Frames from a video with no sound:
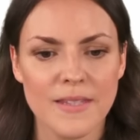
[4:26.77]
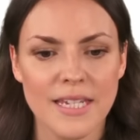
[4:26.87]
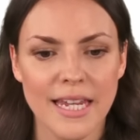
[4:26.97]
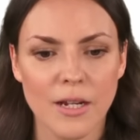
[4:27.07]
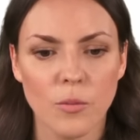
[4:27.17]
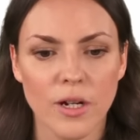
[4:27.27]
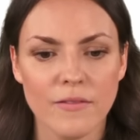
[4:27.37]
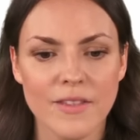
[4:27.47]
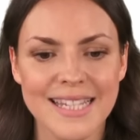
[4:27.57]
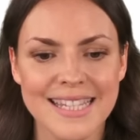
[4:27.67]
take one
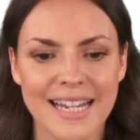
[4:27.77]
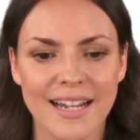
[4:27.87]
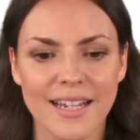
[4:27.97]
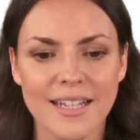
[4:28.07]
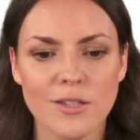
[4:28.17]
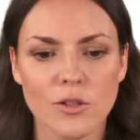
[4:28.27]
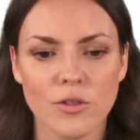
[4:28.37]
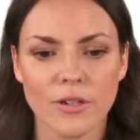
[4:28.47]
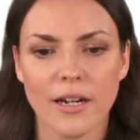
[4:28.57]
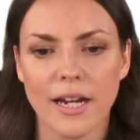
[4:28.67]
of the sides,
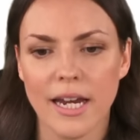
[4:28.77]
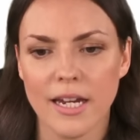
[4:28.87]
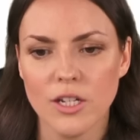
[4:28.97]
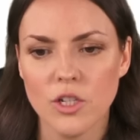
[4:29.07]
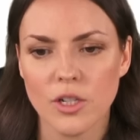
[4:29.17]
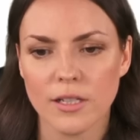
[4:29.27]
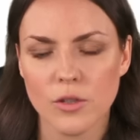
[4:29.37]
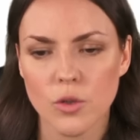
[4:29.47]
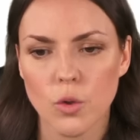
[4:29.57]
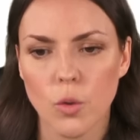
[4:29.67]
so your h,
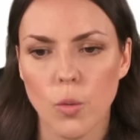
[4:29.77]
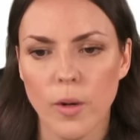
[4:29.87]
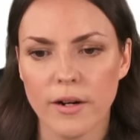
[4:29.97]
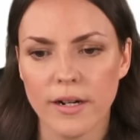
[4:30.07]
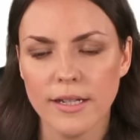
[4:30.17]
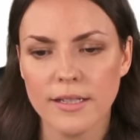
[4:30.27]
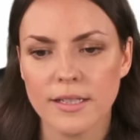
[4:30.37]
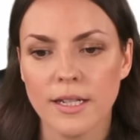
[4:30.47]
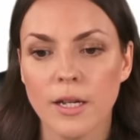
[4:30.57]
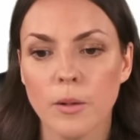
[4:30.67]
and square it,